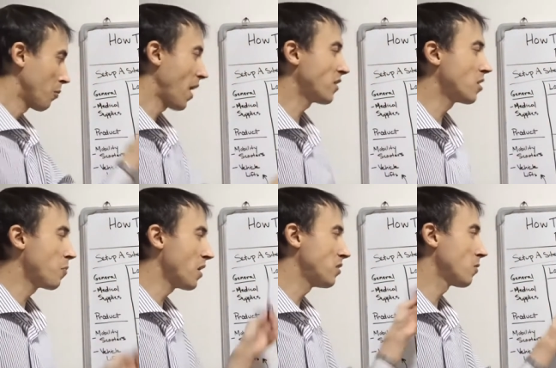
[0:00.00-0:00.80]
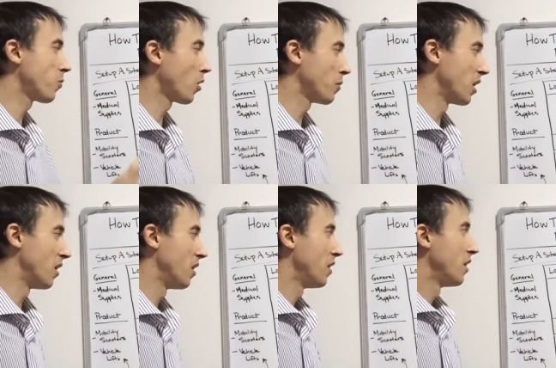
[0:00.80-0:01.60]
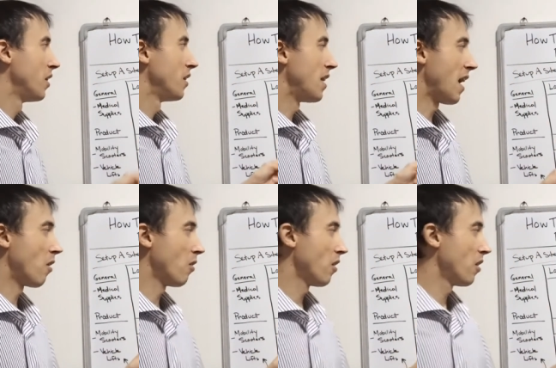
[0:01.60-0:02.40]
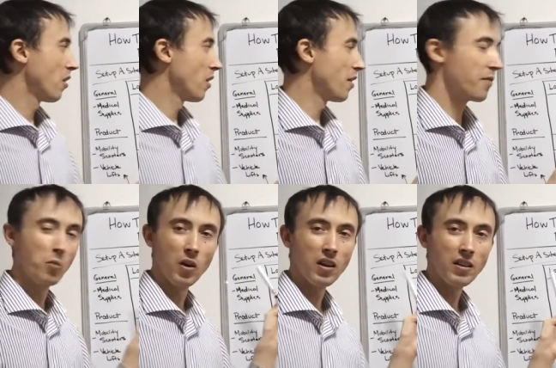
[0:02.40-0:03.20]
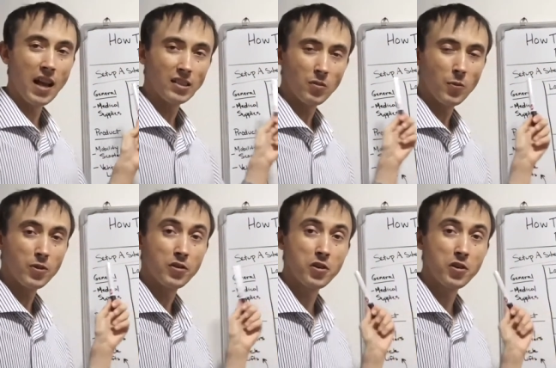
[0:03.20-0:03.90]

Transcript: That's the basic formula. Now, if you want it, that's for